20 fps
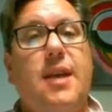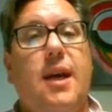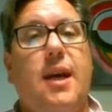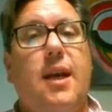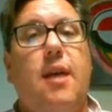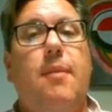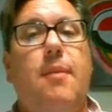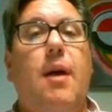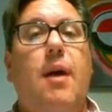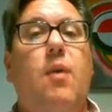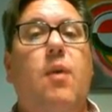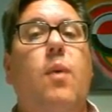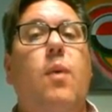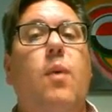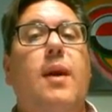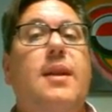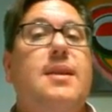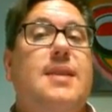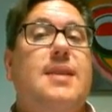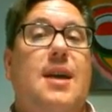is talking about
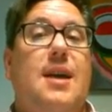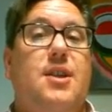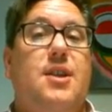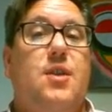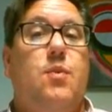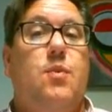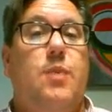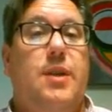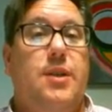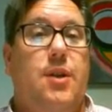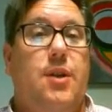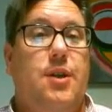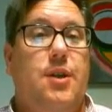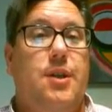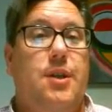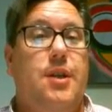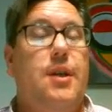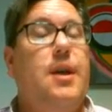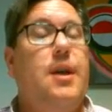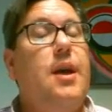what is action
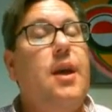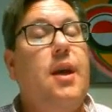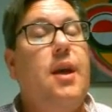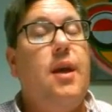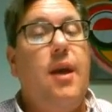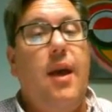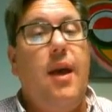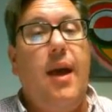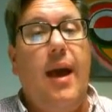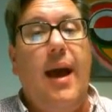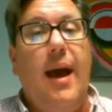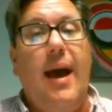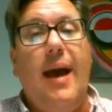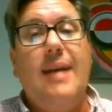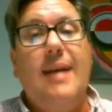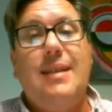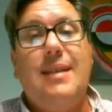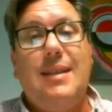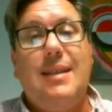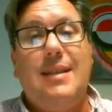research.
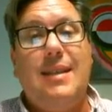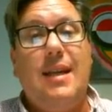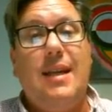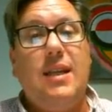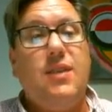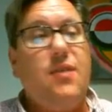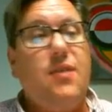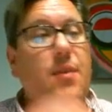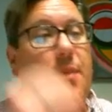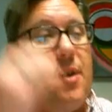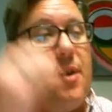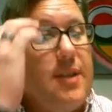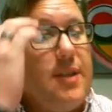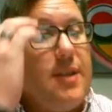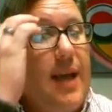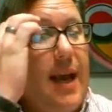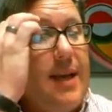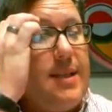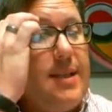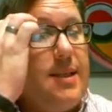As it states from your
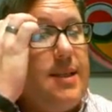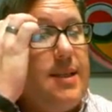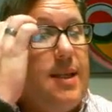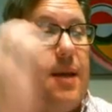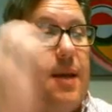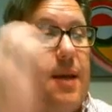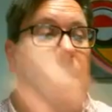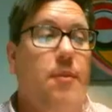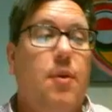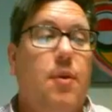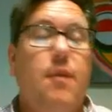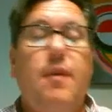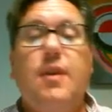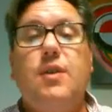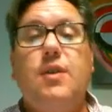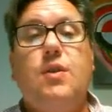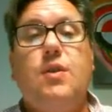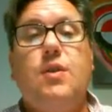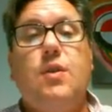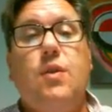text,
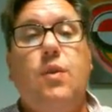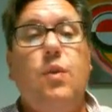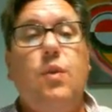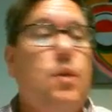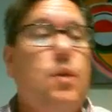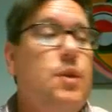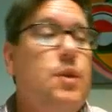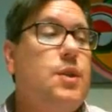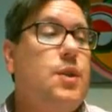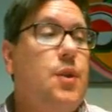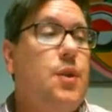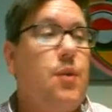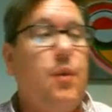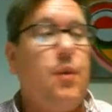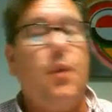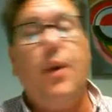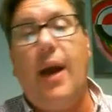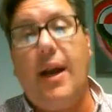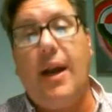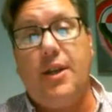Improving Schools
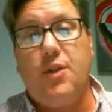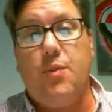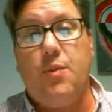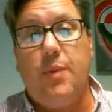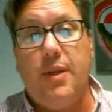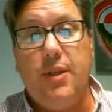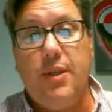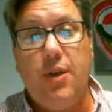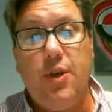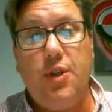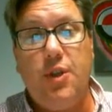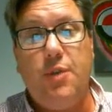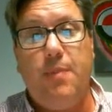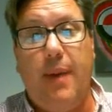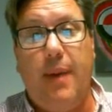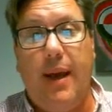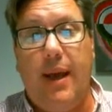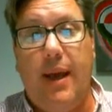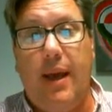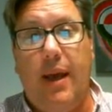Through Action
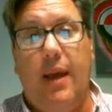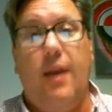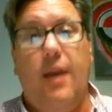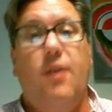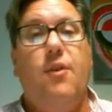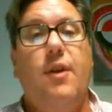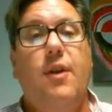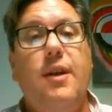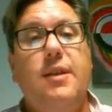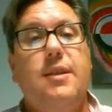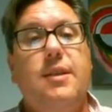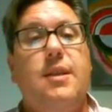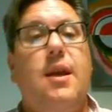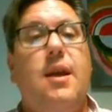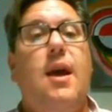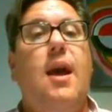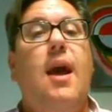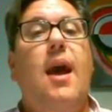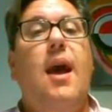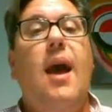Research by Hendricks,
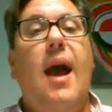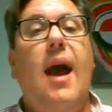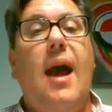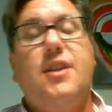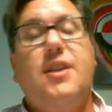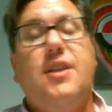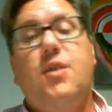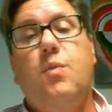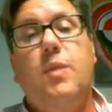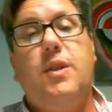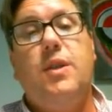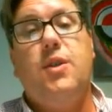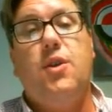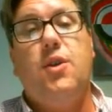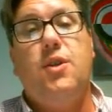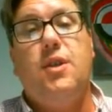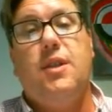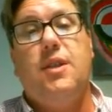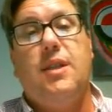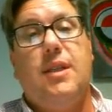action
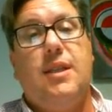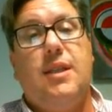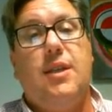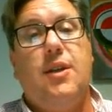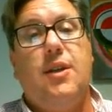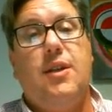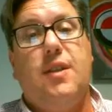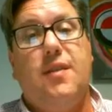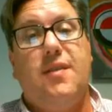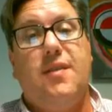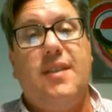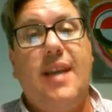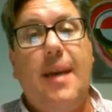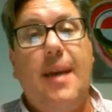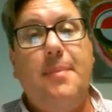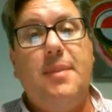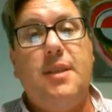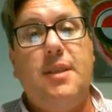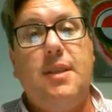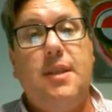research is a series of
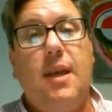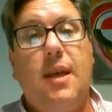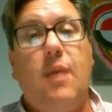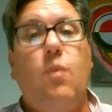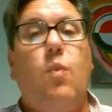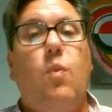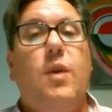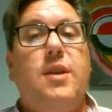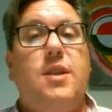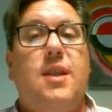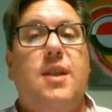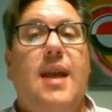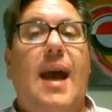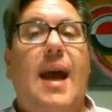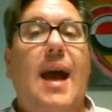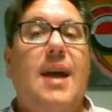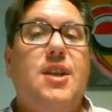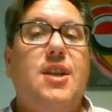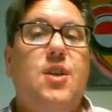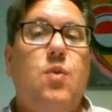steps in which the
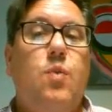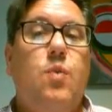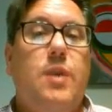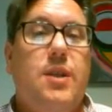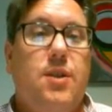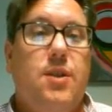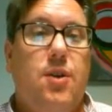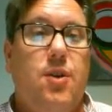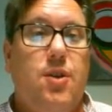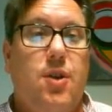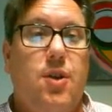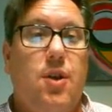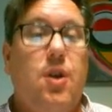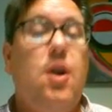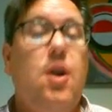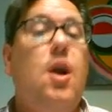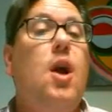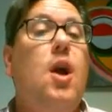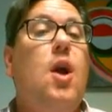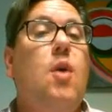action
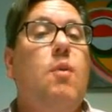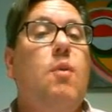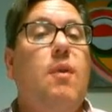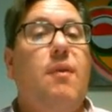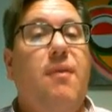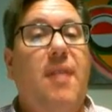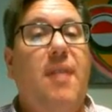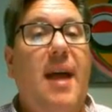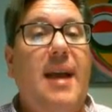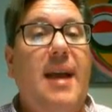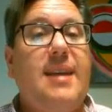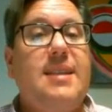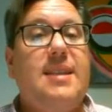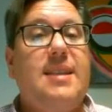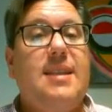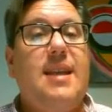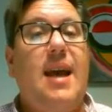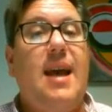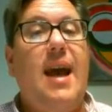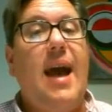researcher
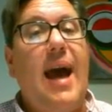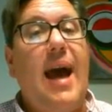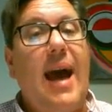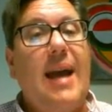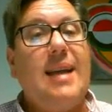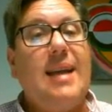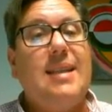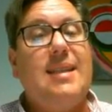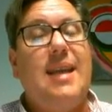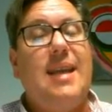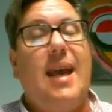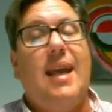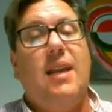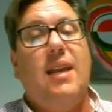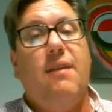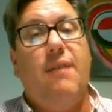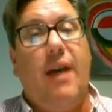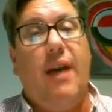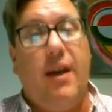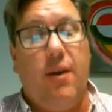reflects, acts,
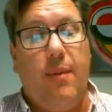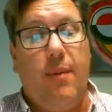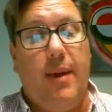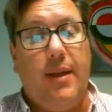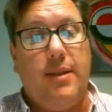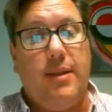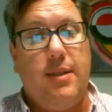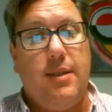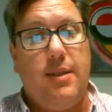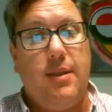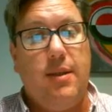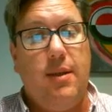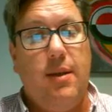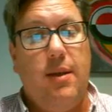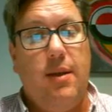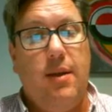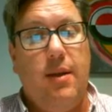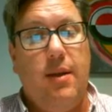and evaluates.